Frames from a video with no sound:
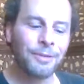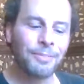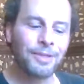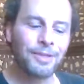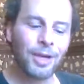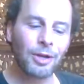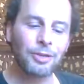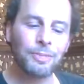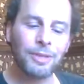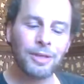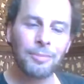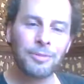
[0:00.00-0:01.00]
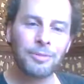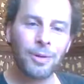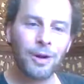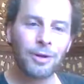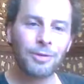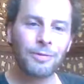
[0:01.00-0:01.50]
The massage becomes
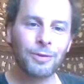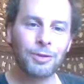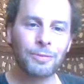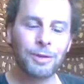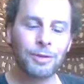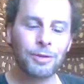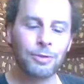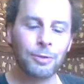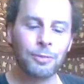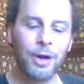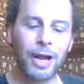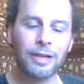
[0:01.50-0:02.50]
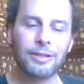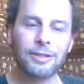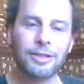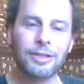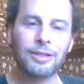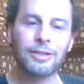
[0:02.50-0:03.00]
part of your spiritual
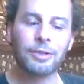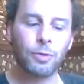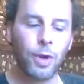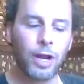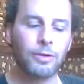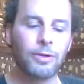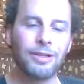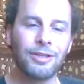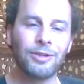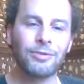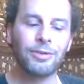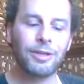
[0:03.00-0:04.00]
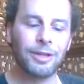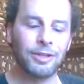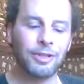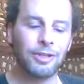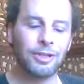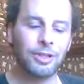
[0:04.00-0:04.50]
practice and it's grounded in your
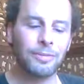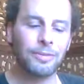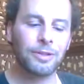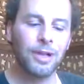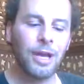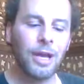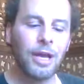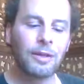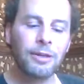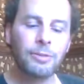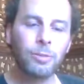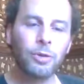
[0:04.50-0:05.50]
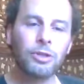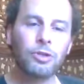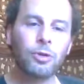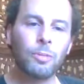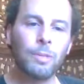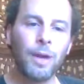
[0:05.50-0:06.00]
relationships. This brings
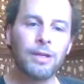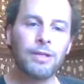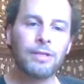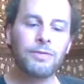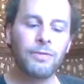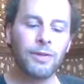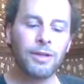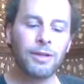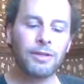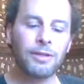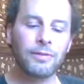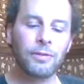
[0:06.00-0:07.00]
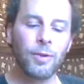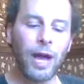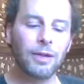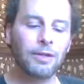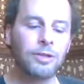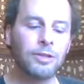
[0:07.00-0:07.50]
tremendous feelings of
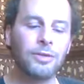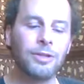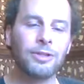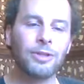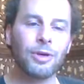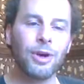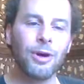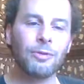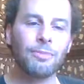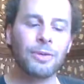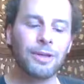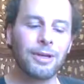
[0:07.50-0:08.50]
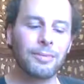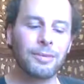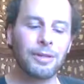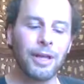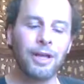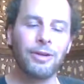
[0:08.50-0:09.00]
gratitude as your heart
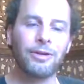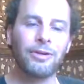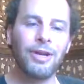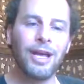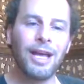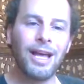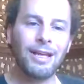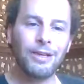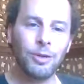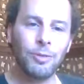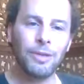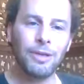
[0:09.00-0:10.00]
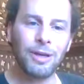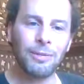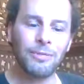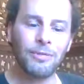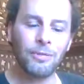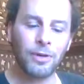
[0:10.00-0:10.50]
becomes lighter and you
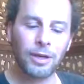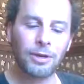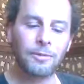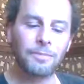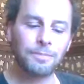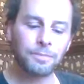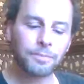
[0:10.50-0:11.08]
become freer.